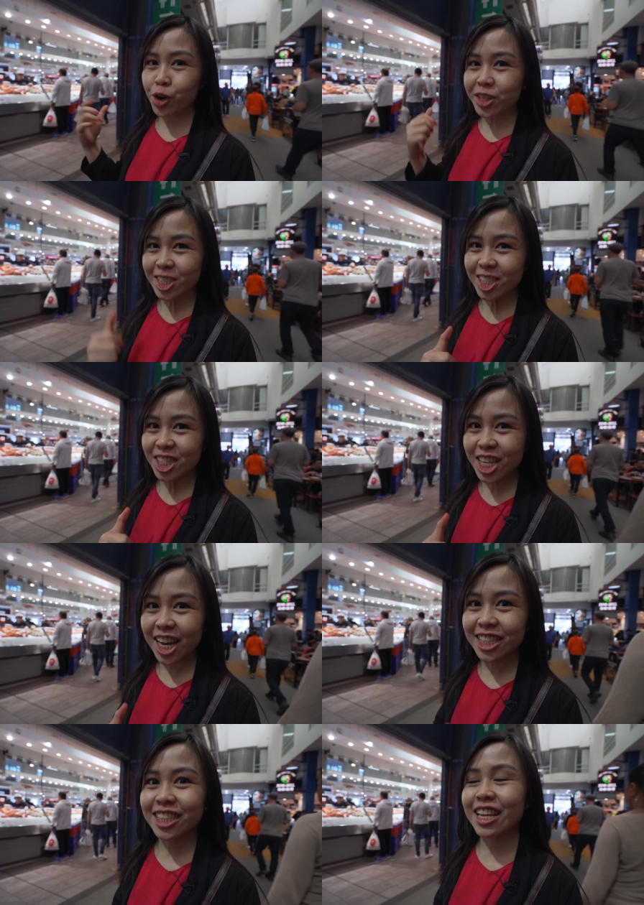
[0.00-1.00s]
already
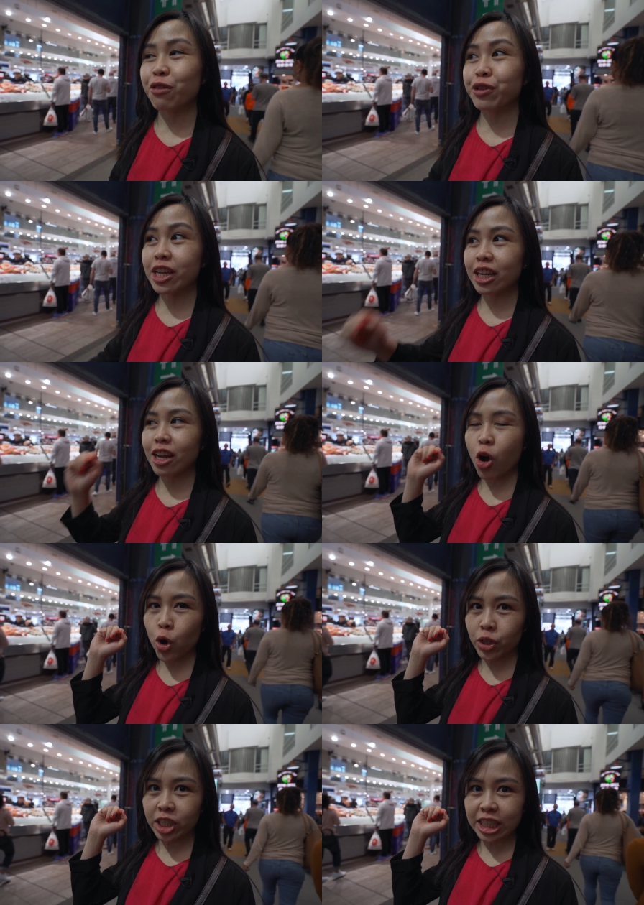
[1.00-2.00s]
decided that we're gonna
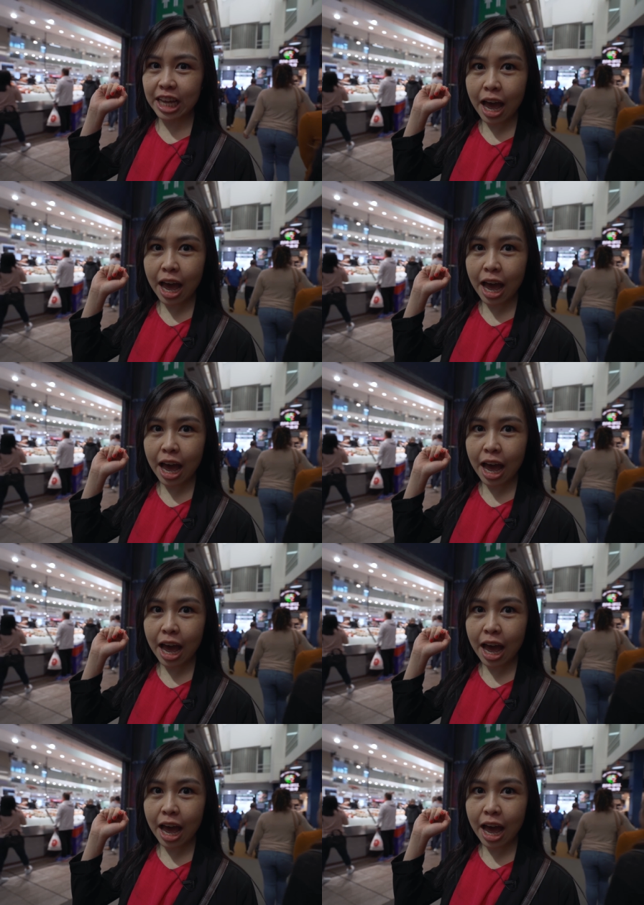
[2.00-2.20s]
order the